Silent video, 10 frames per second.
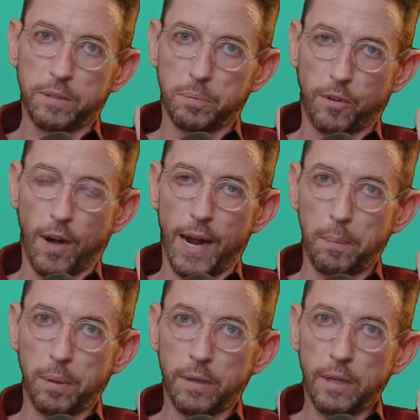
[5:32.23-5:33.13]
to subscribe
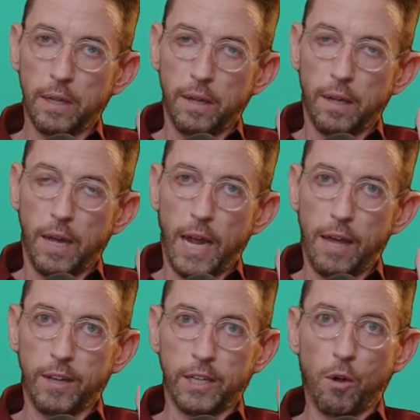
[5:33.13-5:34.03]
and
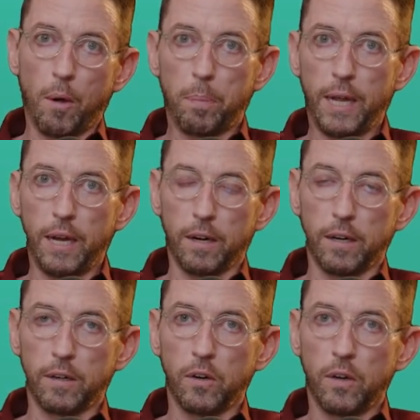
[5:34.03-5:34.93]
then go up here
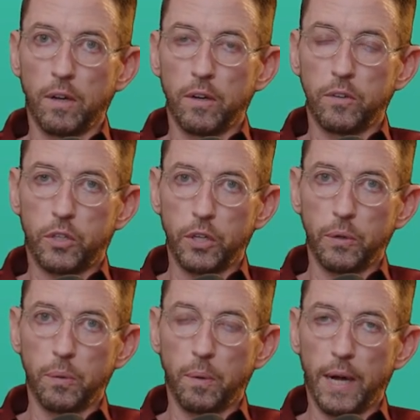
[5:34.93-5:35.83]
to
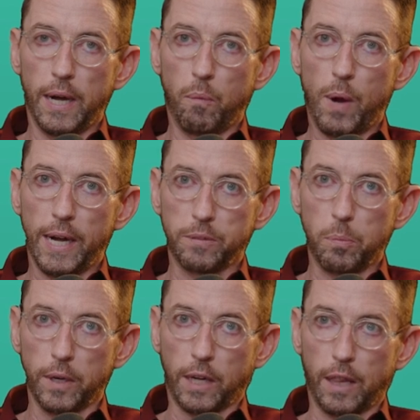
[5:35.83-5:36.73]
watch
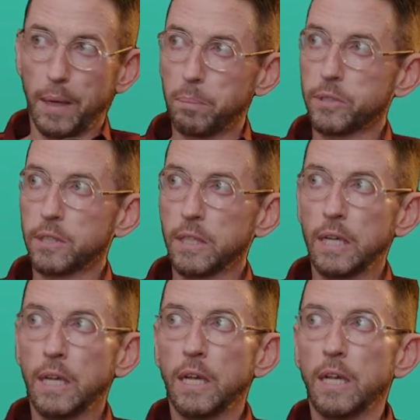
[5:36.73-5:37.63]
more clips.
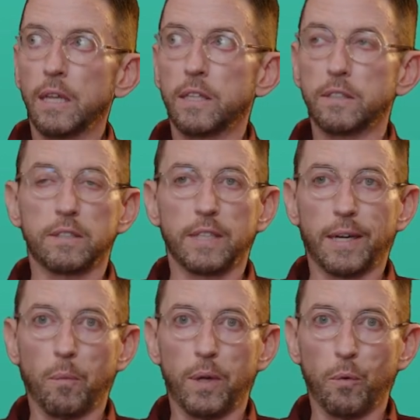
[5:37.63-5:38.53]
This is like
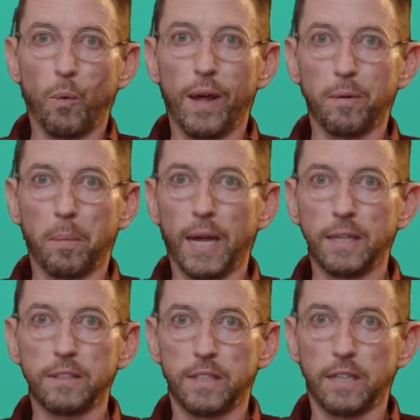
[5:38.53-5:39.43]
when the weatherman
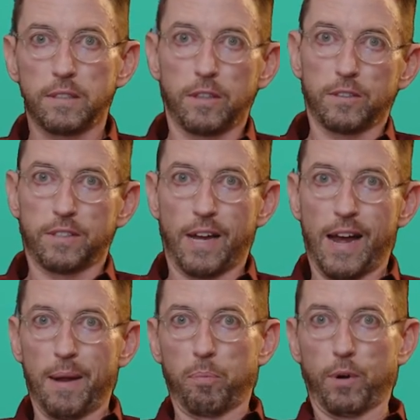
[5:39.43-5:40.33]
says there's a high